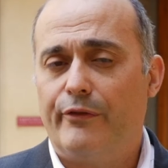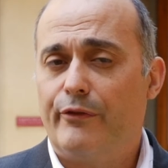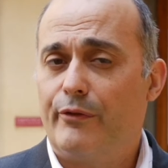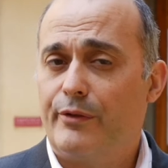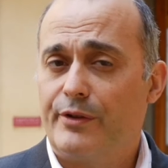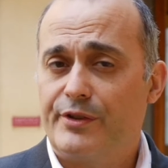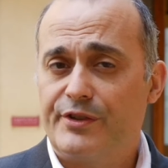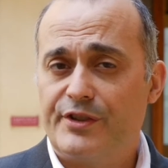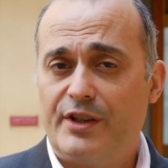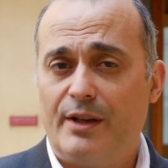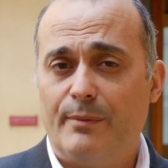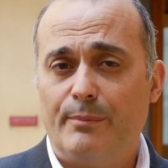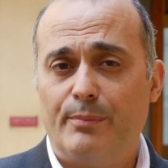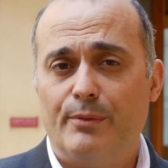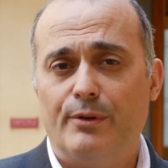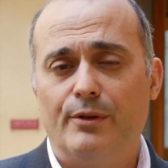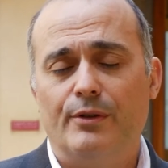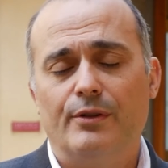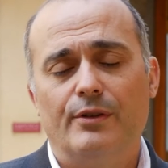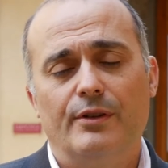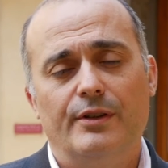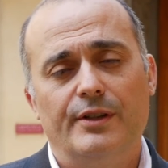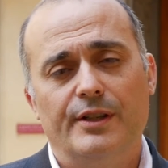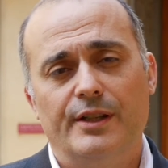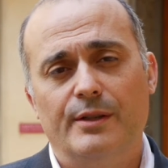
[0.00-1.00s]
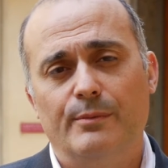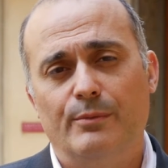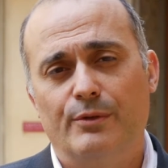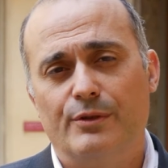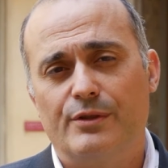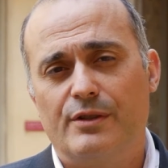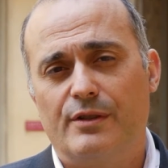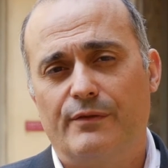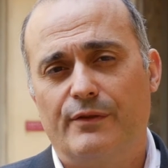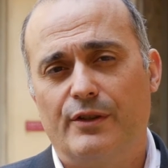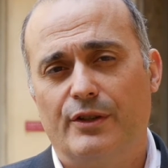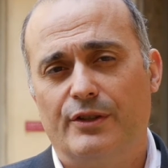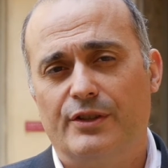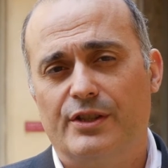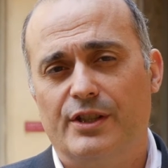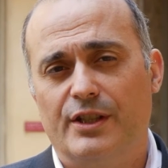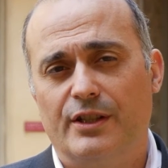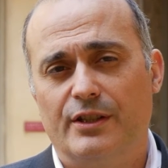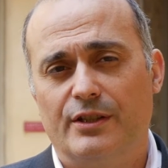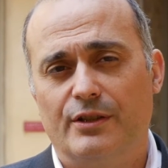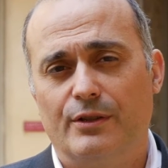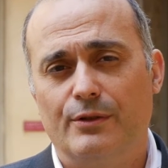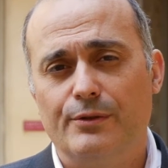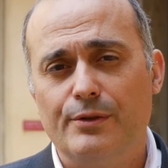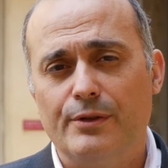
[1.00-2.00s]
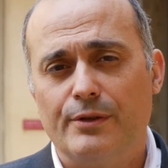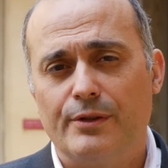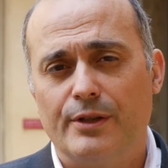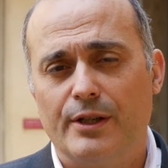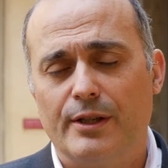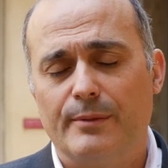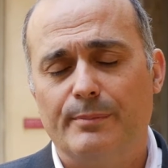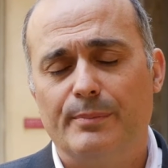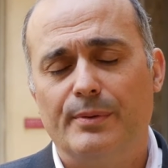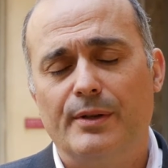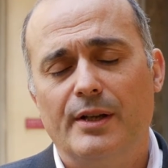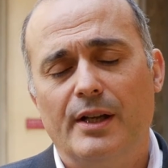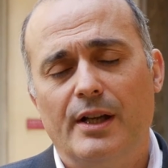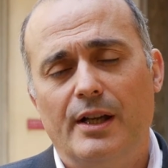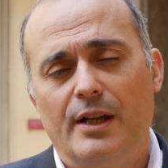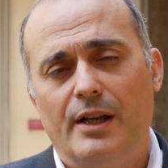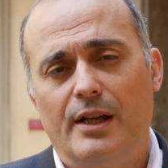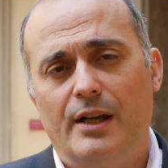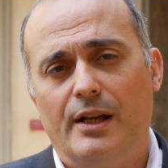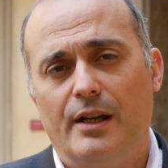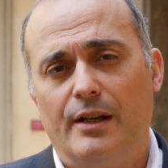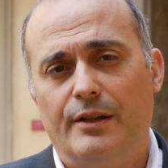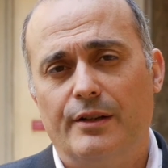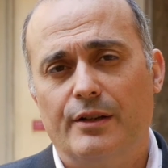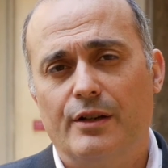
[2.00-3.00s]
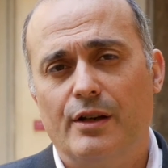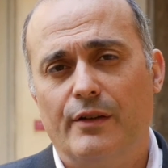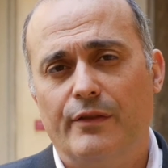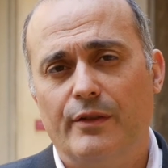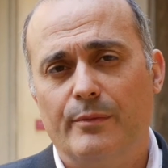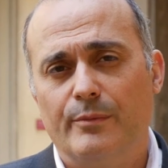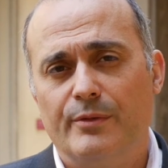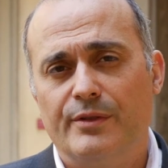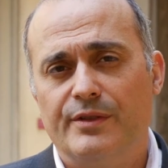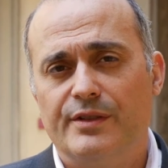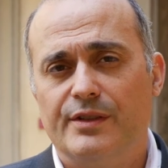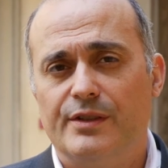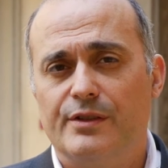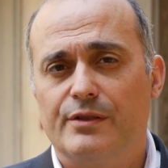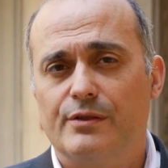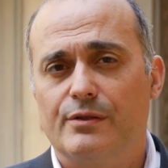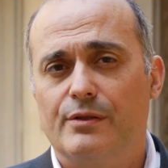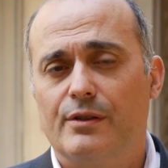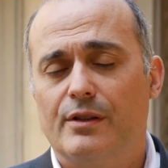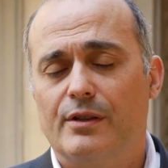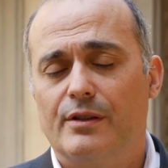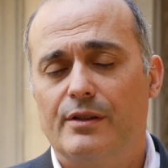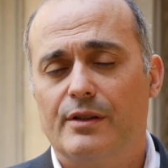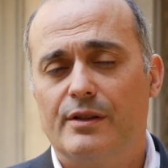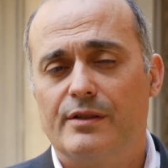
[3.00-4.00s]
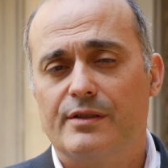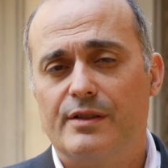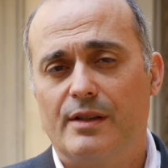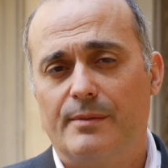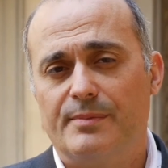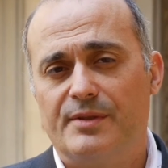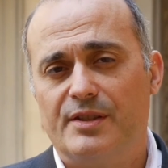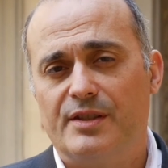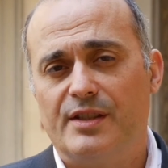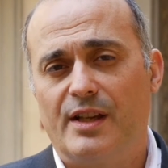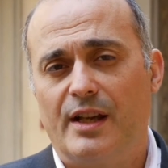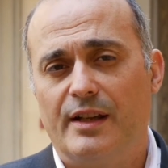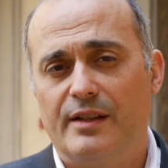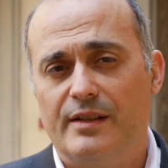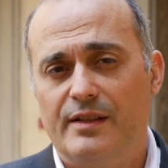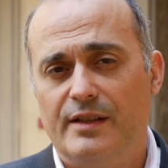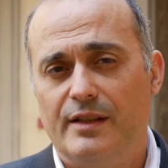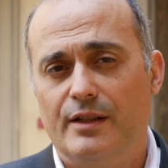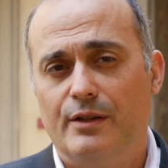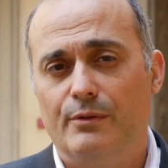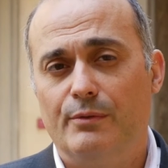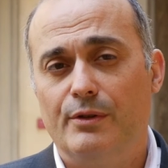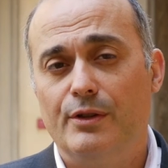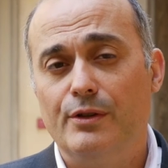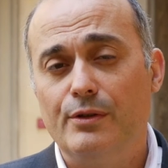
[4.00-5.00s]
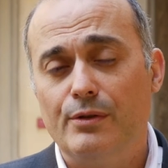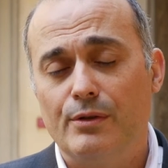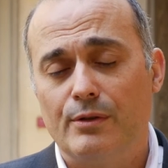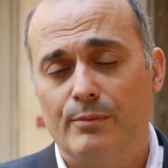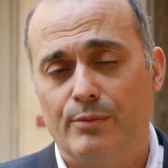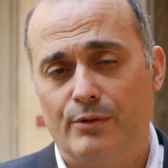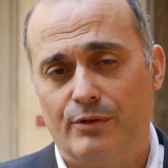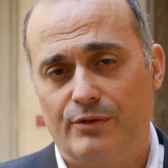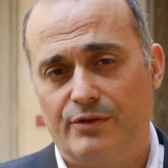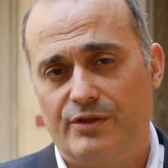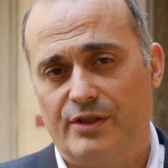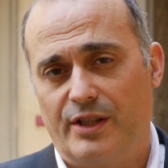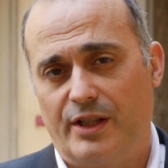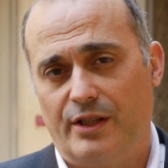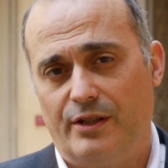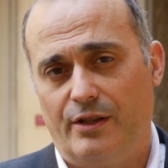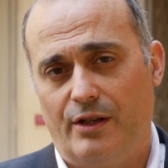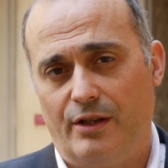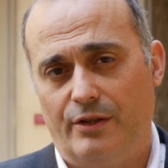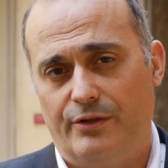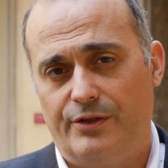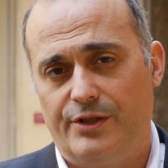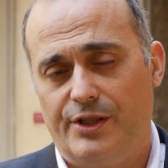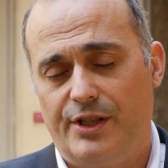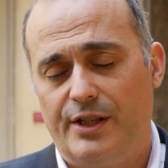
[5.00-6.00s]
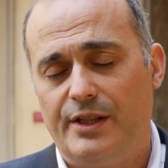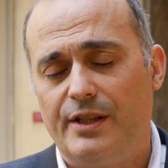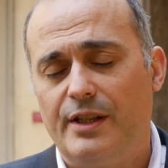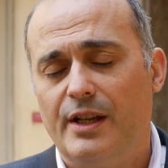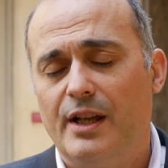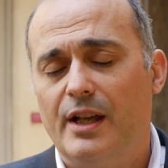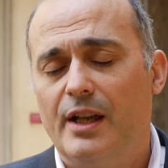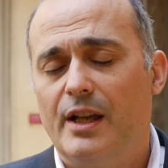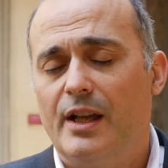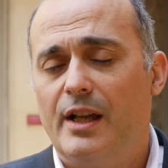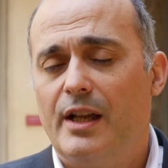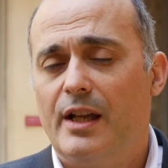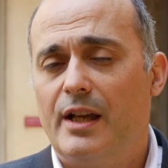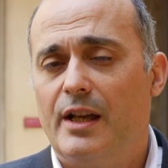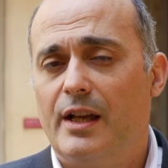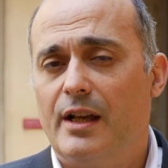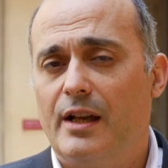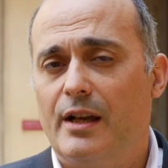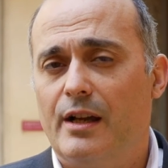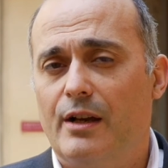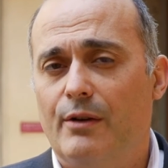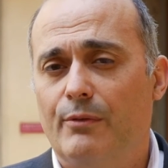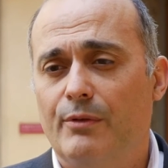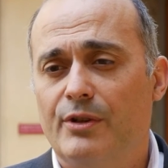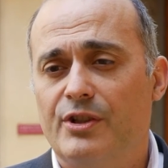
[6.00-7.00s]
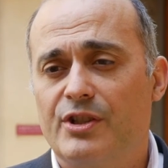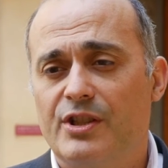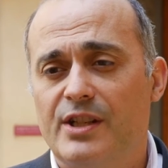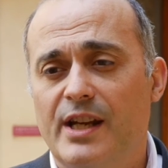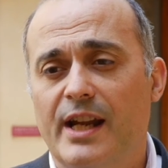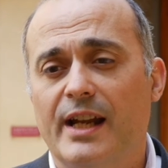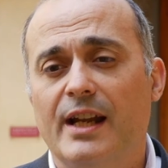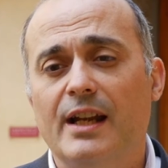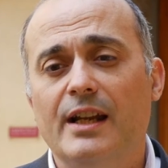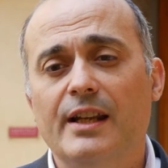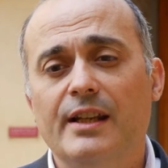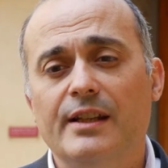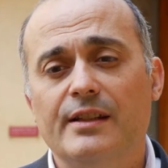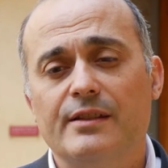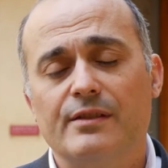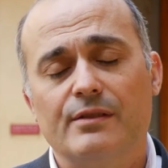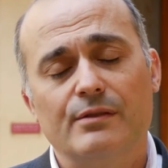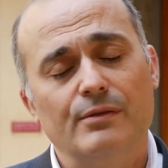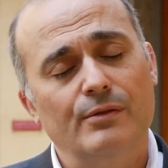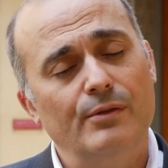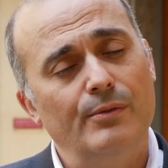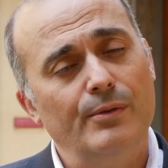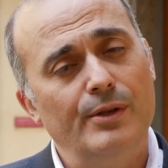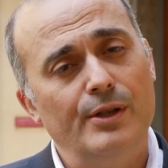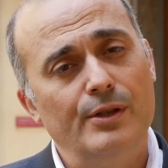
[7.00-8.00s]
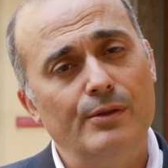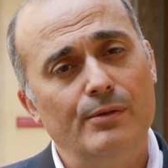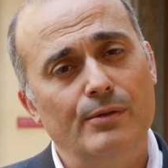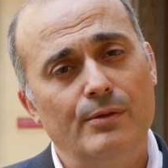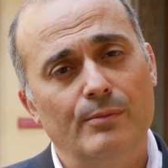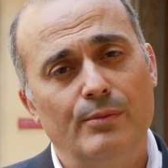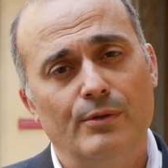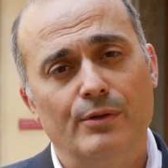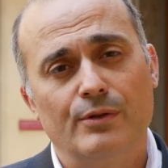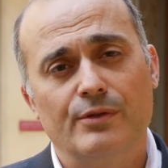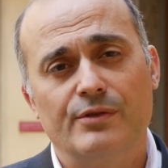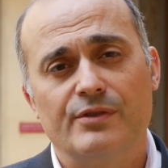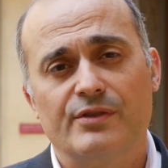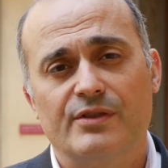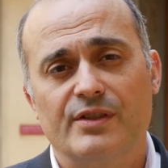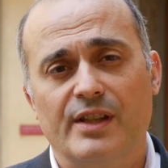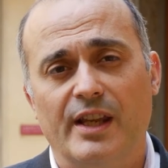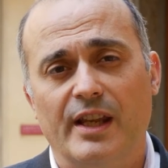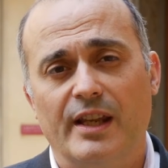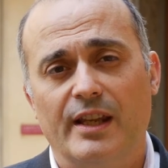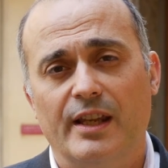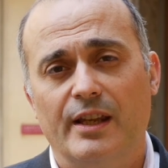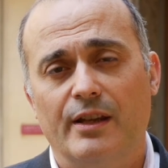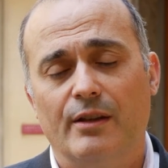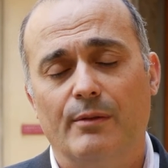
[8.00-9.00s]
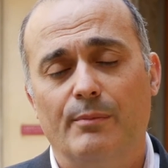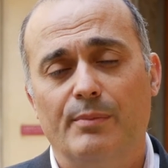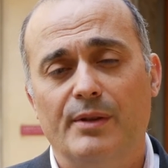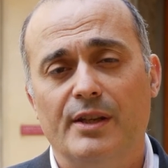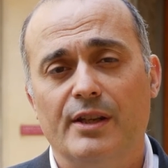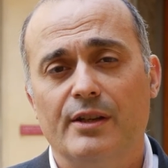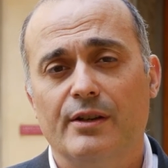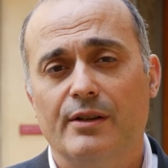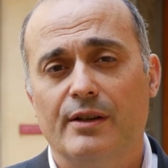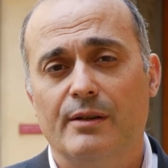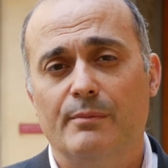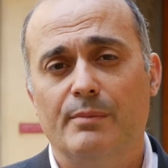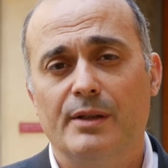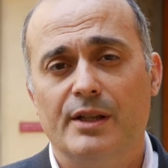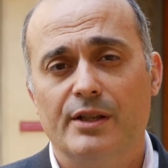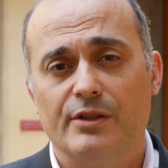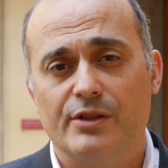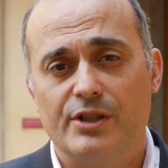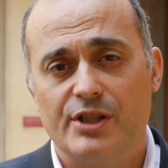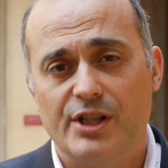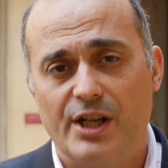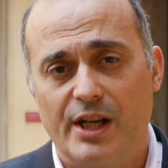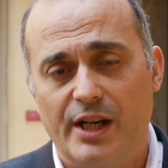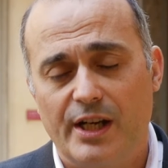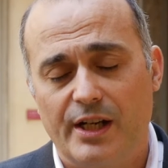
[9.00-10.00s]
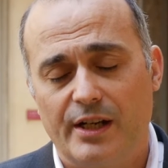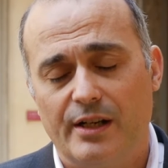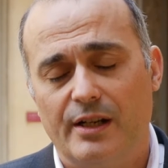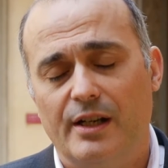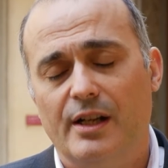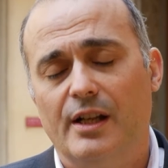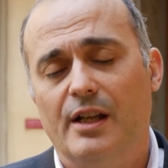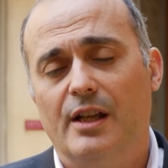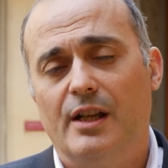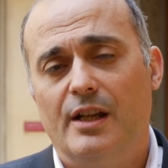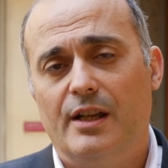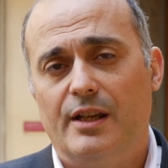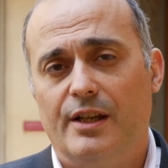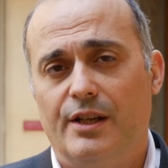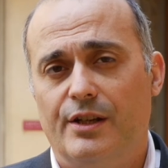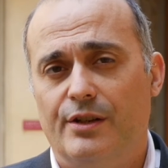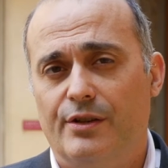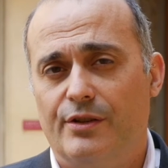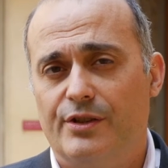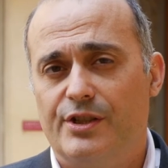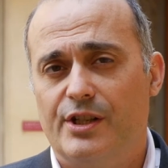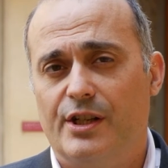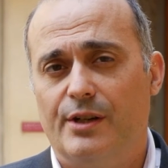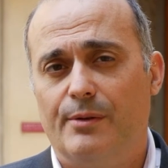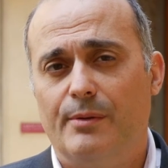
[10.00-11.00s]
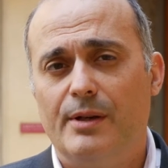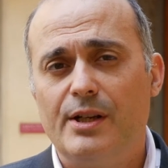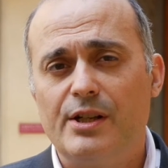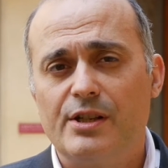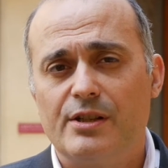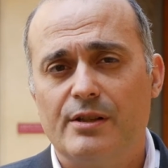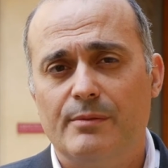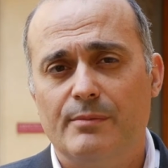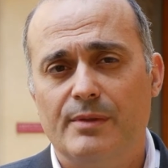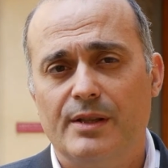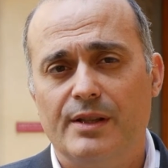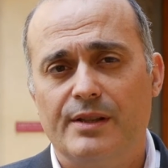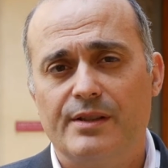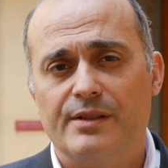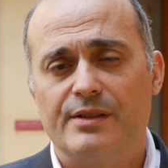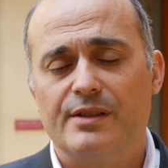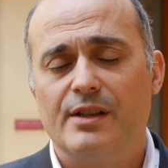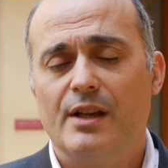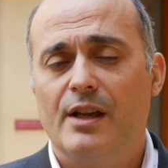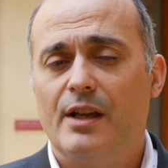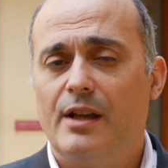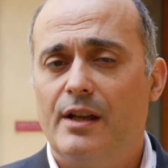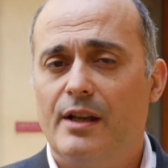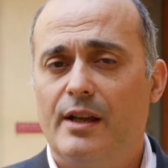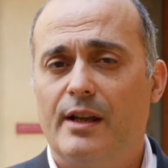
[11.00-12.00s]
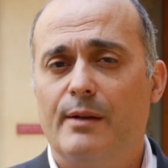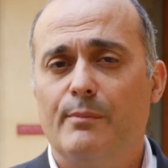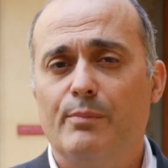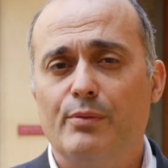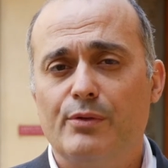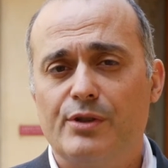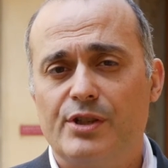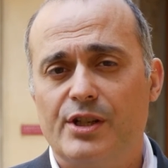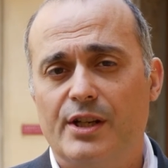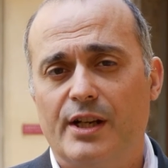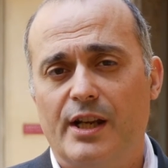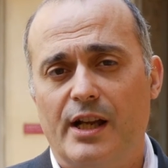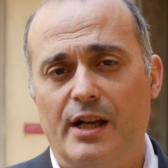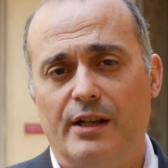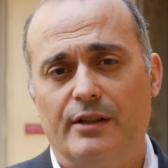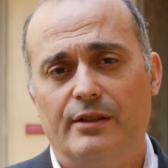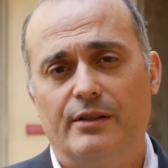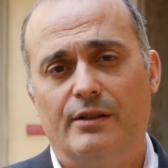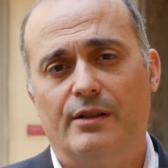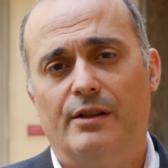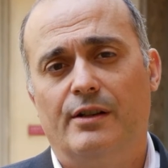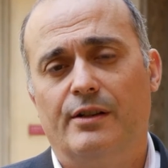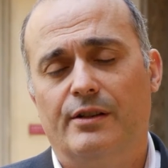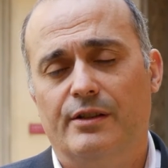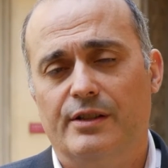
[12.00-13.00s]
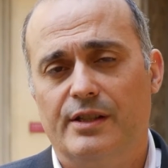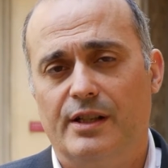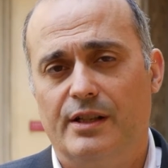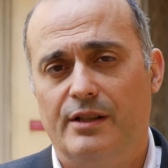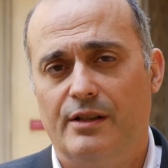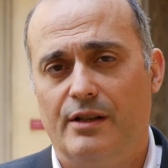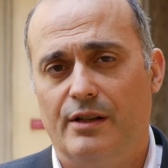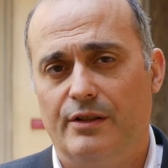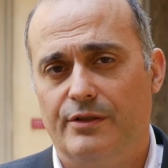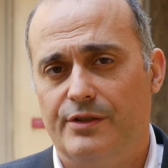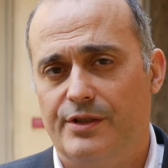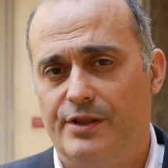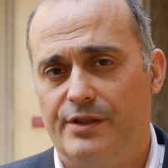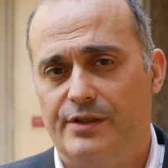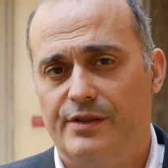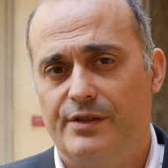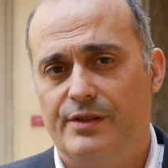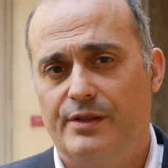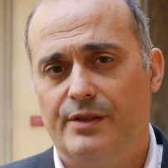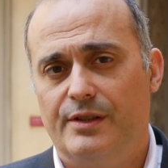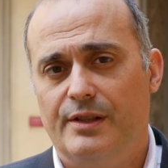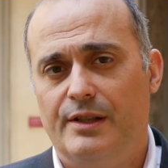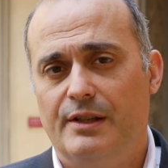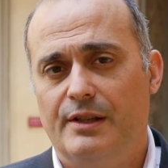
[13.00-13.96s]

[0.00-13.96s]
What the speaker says: For example, in most of continental Europe, the government is subsidizing renewables technology, which then leads to the renewables taking a bigger and bigger share in our generation mix and pushing out other technologies.